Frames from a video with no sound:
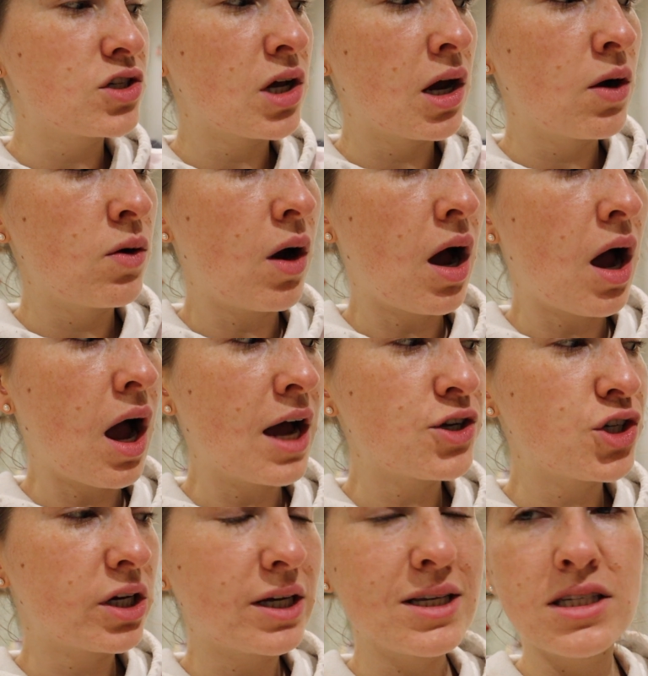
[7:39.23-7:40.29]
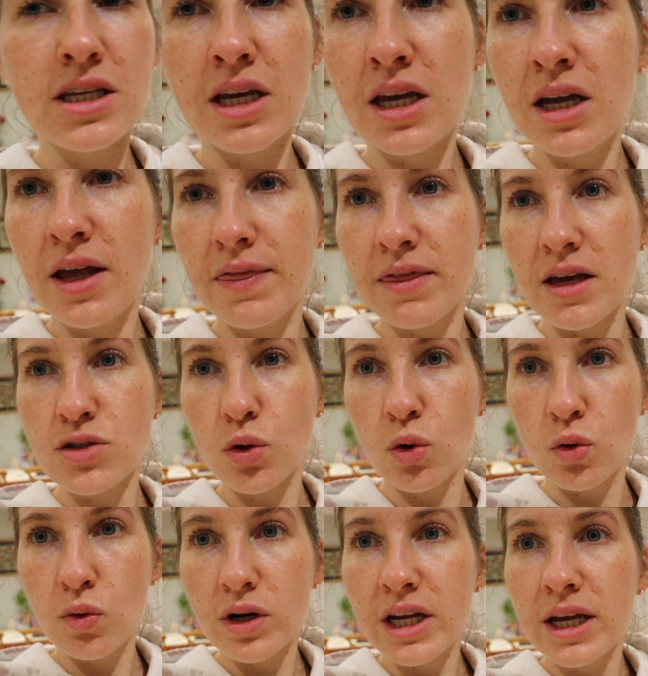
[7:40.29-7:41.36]
so as you can see, there's
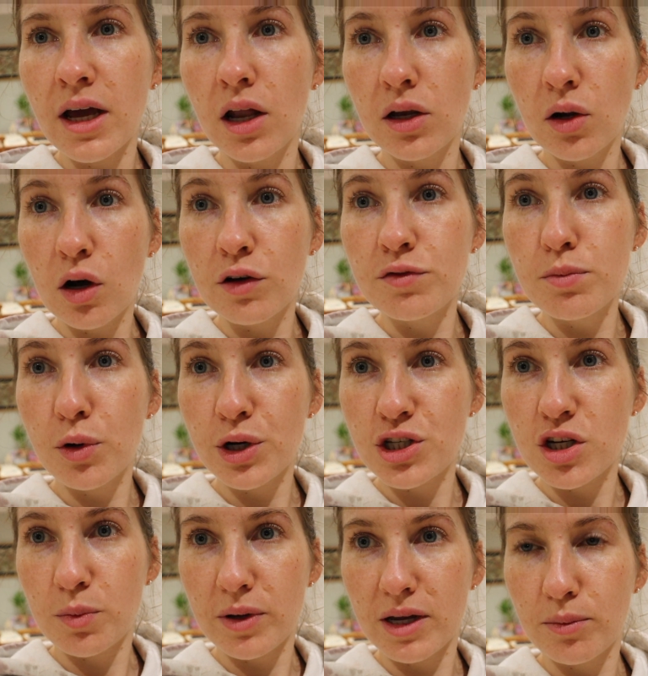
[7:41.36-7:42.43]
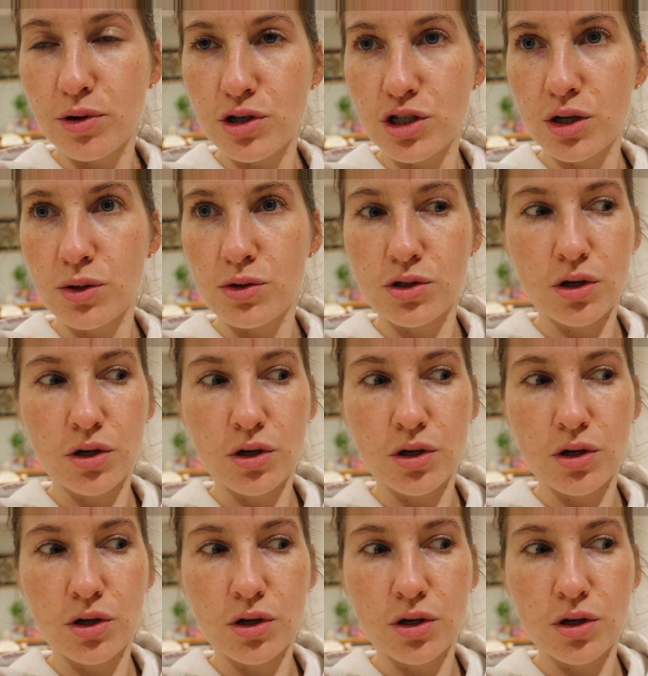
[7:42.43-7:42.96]
already a lot of moisture being produced.